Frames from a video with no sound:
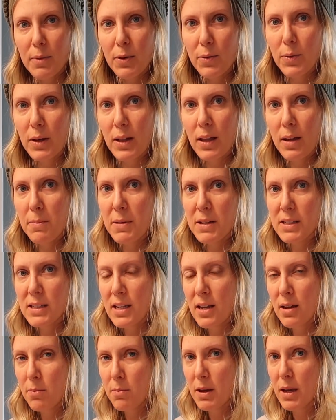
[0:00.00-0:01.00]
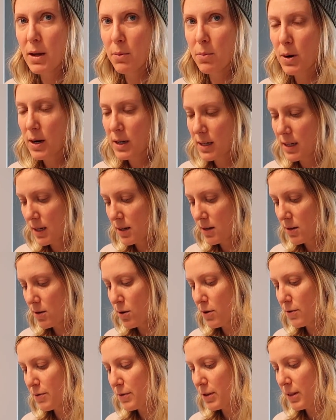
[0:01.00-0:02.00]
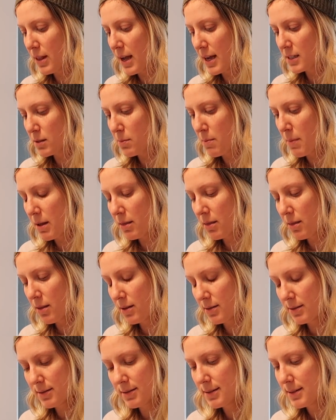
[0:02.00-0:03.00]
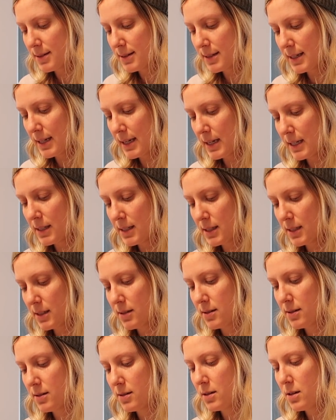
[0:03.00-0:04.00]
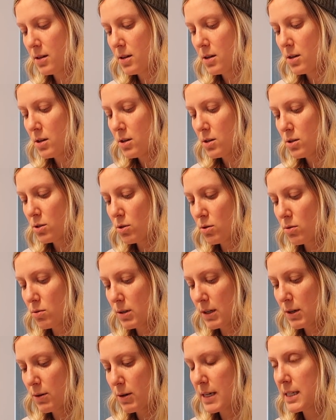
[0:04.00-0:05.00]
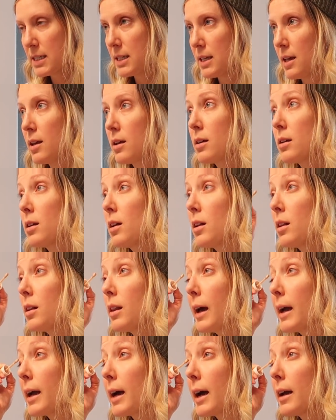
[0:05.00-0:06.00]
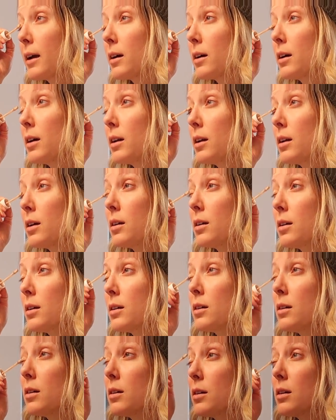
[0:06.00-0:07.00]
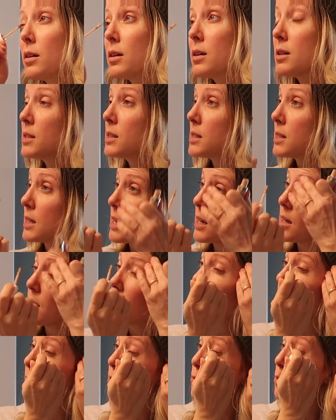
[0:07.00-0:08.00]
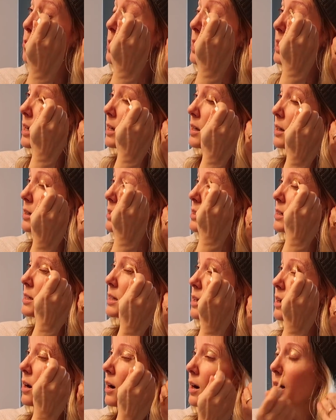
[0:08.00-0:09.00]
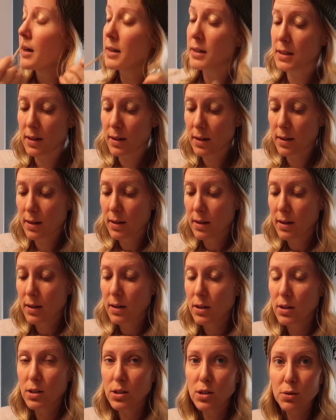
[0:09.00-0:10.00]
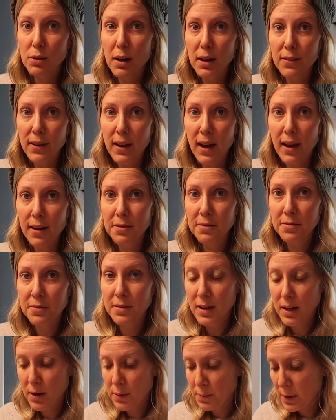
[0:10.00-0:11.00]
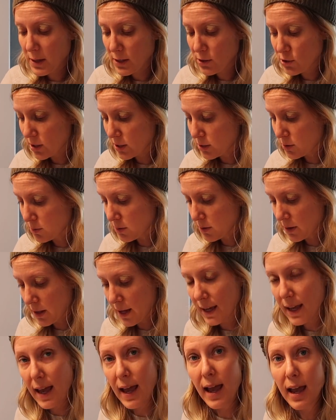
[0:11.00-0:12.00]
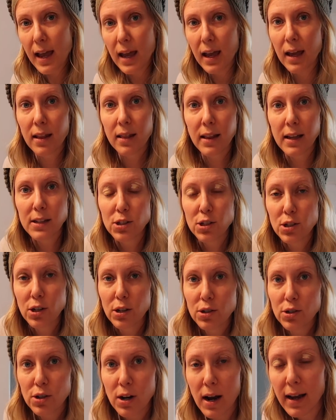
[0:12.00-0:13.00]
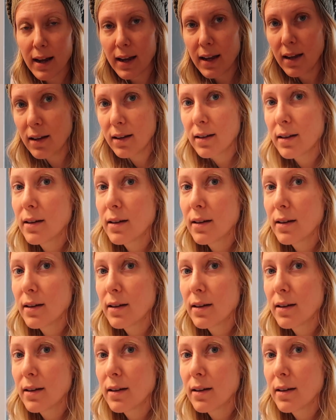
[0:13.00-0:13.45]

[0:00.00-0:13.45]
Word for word: been really missing being pregnant over the last month. It's totally crazy. Like I could see if we did not do IVF and we just were like, hey, let's start trying.